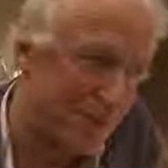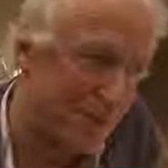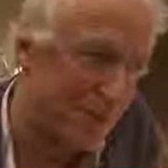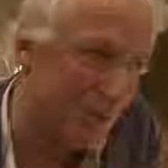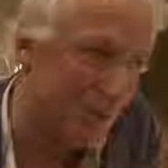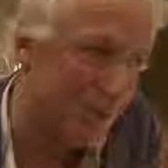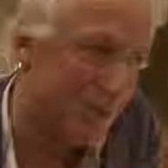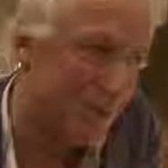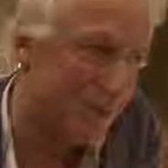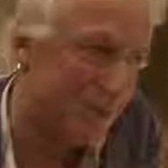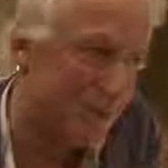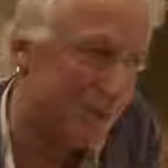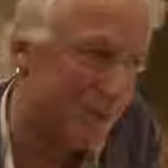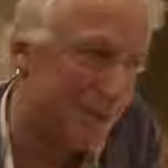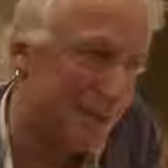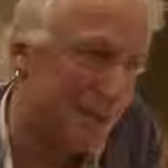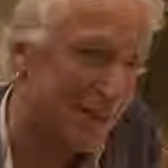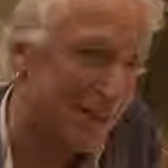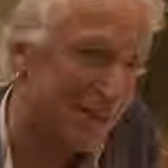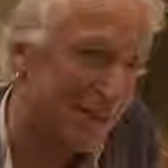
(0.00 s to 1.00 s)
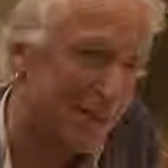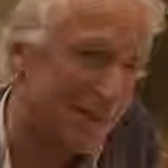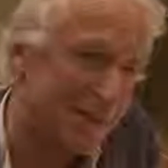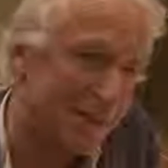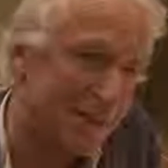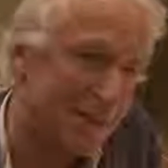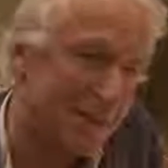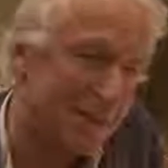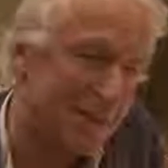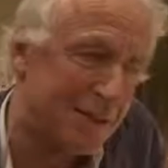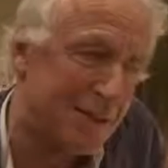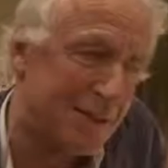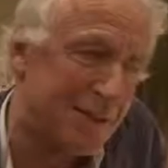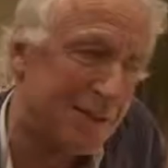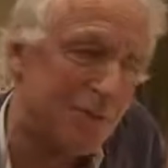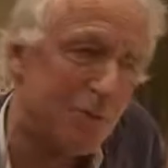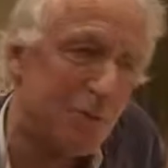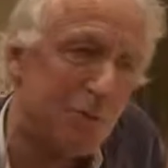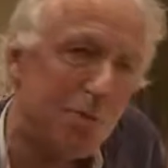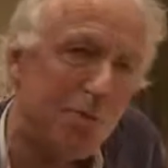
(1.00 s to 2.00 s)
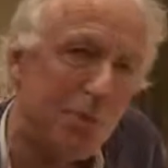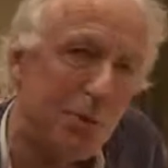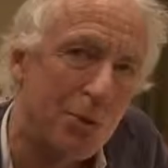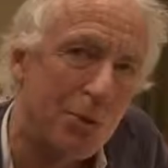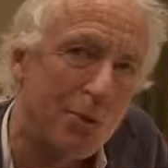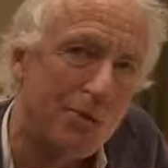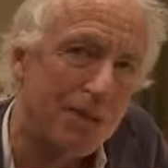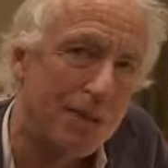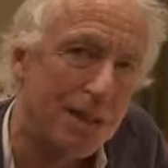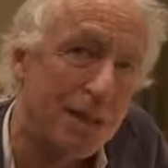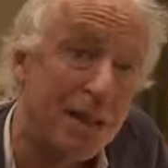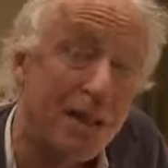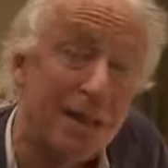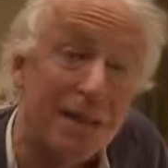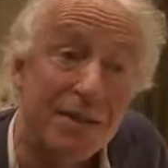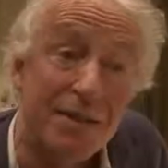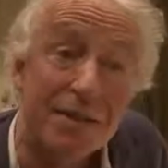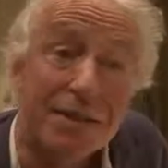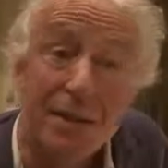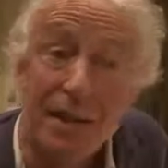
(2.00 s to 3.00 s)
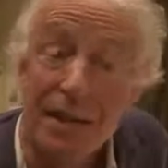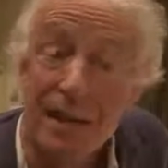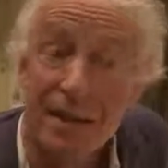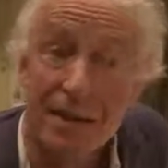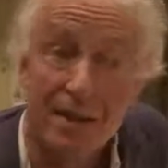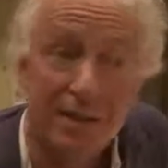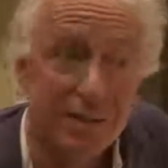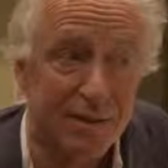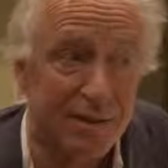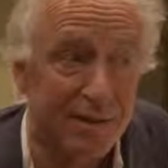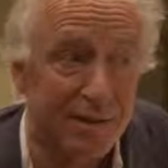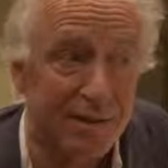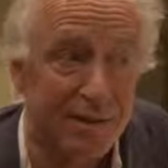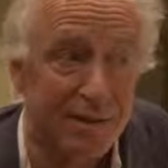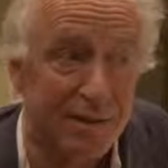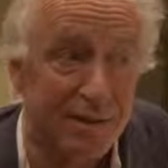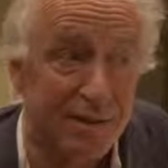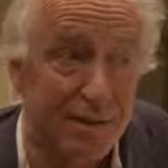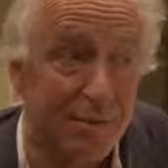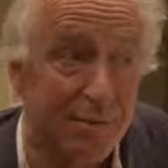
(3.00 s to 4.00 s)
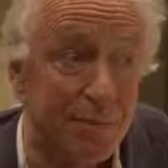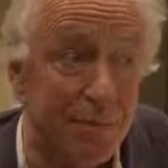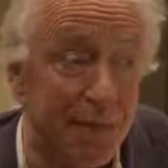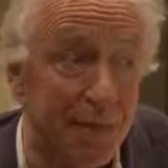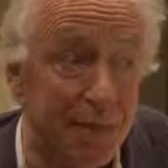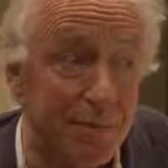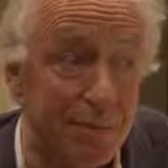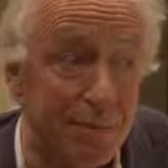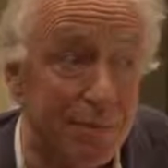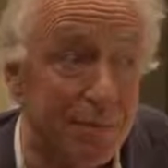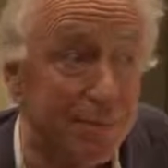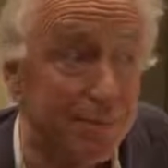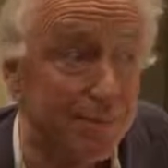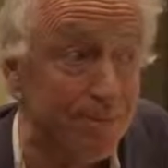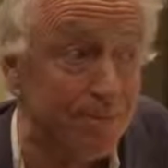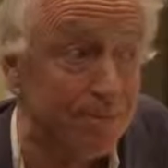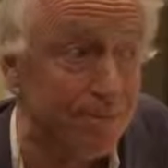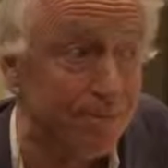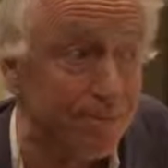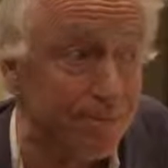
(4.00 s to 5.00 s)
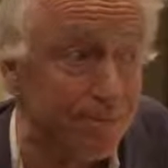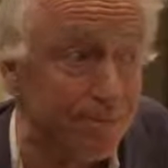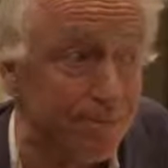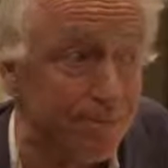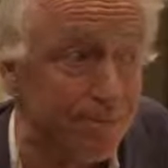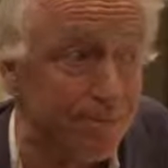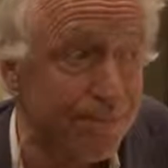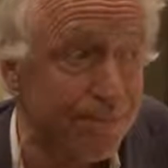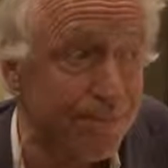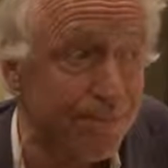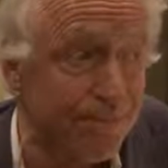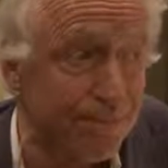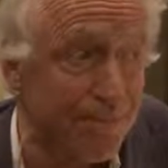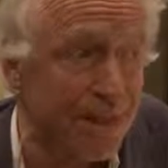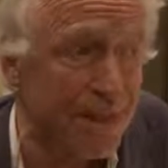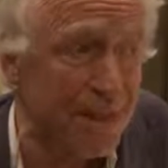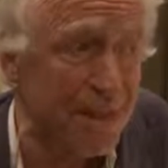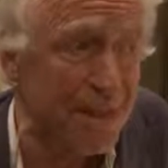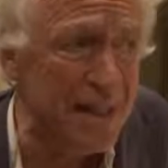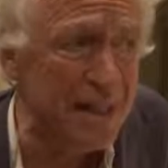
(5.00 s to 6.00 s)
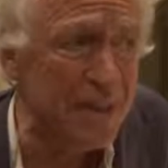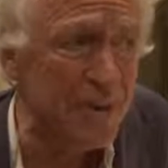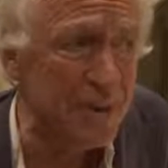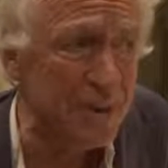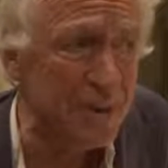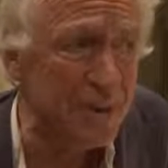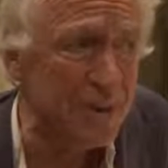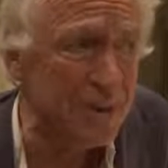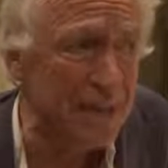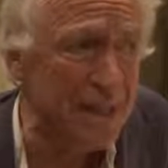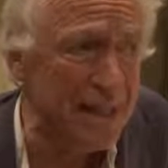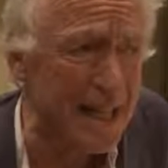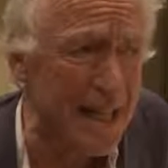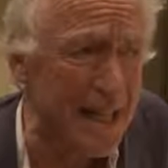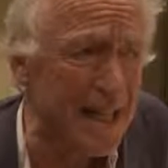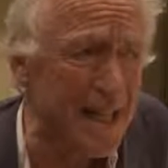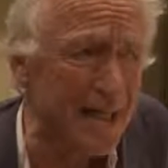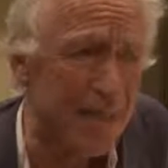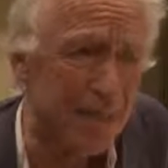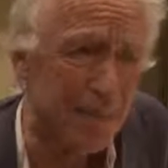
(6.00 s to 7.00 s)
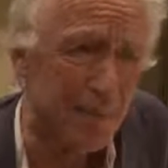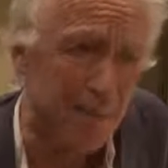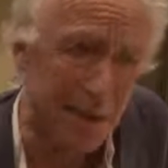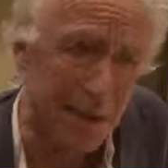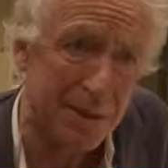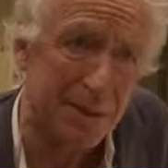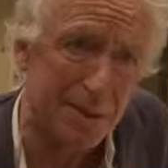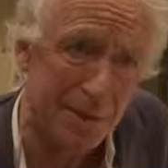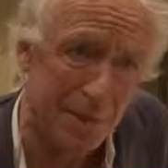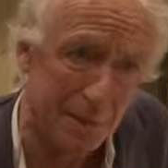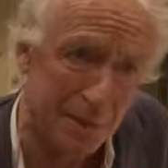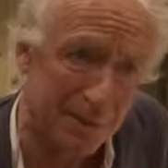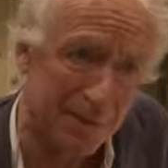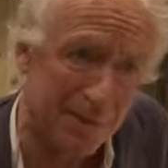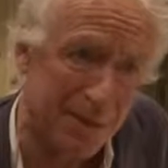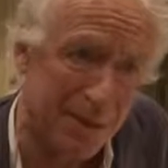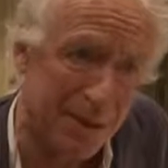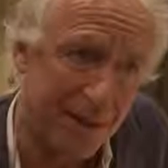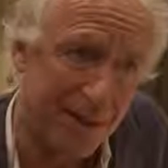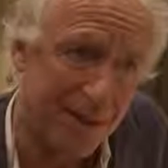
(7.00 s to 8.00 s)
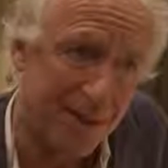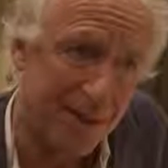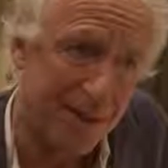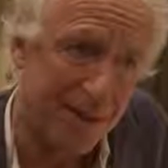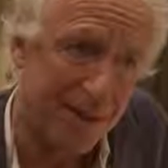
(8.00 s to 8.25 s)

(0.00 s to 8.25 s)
Too many singers sing too beautifully. The texts sometimes need you to sing anything but beautifully.